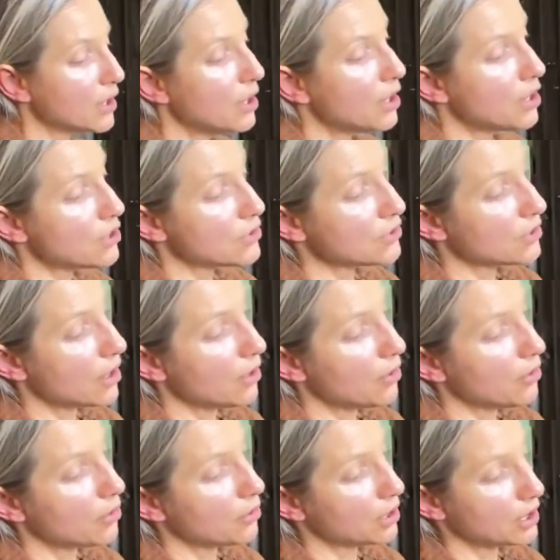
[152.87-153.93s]
So
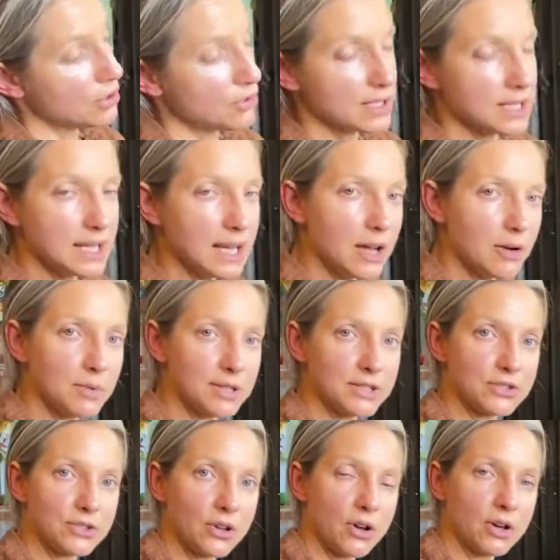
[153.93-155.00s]
can you see how we're
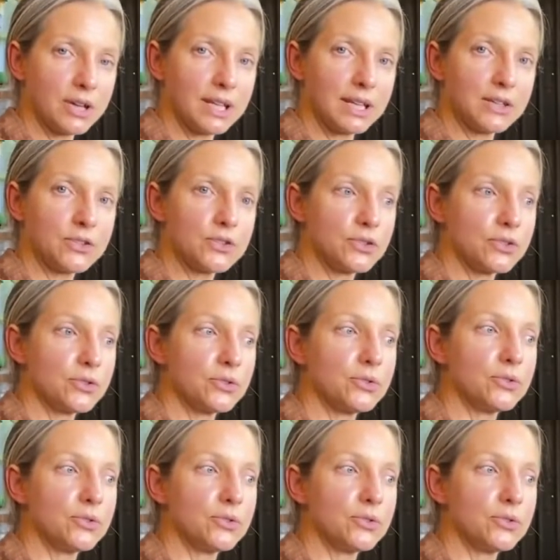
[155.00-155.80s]
starting to